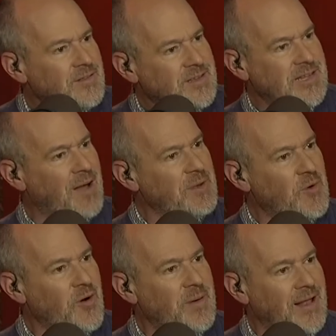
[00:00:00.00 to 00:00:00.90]
No, Tell no, me
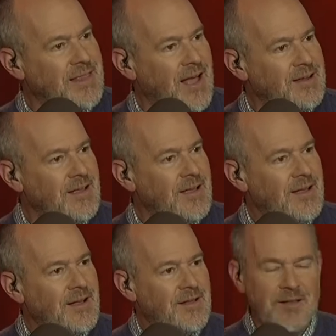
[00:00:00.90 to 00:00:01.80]
more about that.
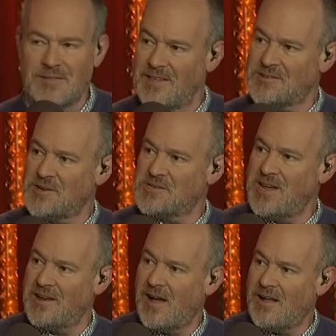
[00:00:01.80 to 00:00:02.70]
this
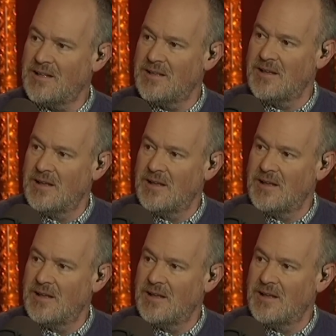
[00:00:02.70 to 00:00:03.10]
just in, huh?